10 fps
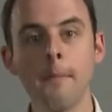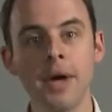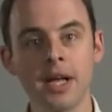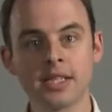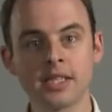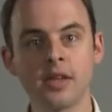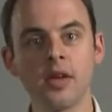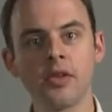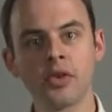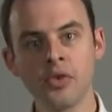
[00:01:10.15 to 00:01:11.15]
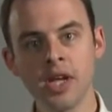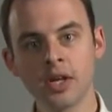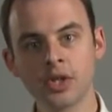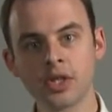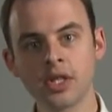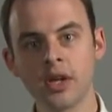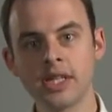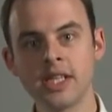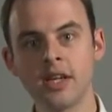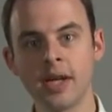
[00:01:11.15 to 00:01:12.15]
But
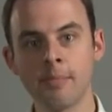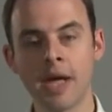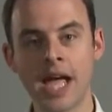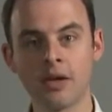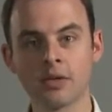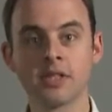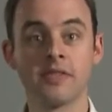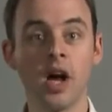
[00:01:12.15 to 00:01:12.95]
£399